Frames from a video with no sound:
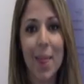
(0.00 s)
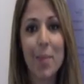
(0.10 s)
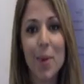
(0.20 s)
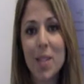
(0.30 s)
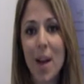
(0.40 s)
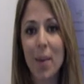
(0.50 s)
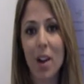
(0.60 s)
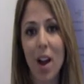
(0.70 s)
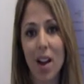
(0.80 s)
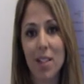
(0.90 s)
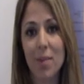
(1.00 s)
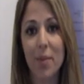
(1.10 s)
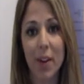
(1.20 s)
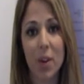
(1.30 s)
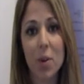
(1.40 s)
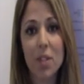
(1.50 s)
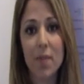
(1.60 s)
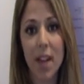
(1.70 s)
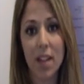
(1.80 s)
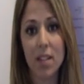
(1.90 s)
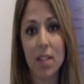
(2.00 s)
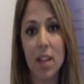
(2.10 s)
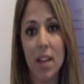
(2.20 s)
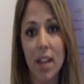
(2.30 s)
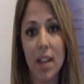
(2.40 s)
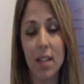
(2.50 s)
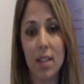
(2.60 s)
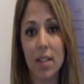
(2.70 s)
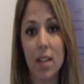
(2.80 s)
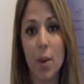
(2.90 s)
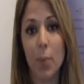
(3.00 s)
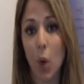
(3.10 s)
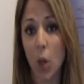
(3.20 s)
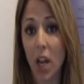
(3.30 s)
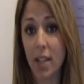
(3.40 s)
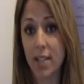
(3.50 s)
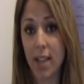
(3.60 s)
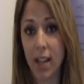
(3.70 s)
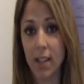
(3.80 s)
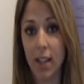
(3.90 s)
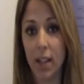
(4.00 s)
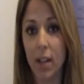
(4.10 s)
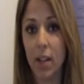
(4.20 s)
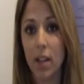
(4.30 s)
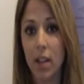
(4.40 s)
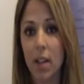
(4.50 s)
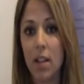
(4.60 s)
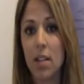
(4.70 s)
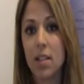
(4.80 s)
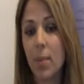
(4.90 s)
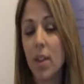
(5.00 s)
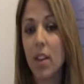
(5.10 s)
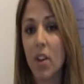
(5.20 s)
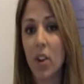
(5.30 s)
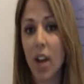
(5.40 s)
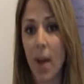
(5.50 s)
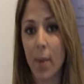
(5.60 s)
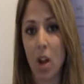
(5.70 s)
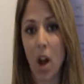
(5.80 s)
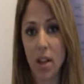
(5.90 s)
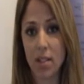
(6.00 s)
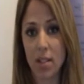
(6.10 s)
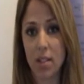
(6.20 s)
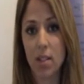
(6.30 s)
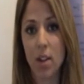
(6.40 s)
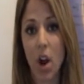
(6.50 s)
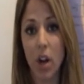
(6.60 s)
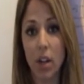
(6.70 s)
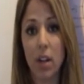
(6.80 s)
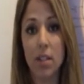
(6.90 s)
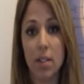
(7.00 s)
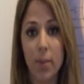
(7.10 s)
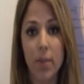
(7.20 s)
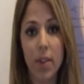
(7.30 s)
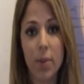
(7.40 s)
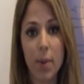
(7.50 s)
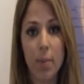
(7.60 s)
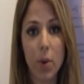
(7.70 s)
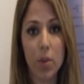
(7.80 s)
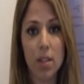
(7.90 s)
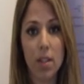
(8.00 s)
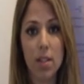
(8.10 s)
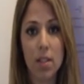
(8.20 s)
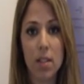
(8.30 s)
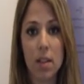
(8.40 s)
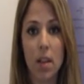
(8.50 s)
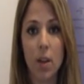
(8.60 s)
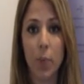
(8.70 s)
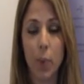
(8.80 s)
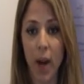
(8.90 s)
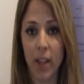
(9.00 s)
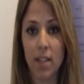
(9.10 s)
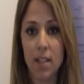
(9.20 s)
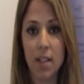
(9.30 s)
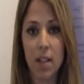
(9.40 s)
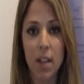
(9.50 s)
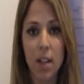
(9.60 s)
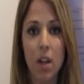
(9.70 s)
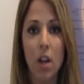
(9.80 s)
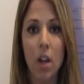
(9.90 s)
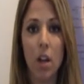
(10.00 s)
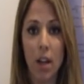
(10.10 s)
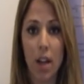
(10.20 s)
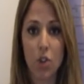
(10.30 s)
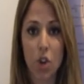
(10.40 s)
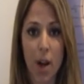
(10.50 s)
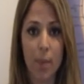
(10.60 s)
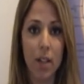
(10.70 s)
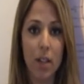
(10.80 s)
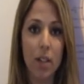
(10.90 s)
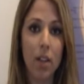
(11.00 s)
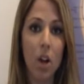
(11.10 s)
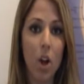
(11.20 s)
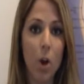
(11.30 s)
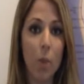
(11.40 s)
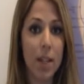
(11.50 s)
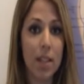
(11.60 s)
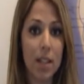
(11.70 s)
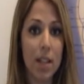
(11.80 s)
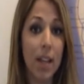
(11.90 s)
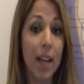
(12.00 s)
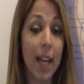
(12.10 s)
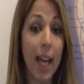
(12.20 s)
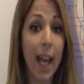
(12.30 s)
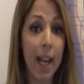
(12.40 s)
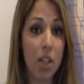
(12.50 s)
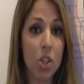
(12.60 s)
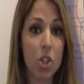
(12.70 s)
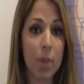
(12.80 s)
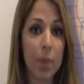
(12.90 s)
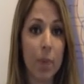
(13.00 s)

The most common cause of varicose veins is prolonged standing. Some of the other common causes are deep vein thrombosis, pregnancy, trauma, obesity, and age.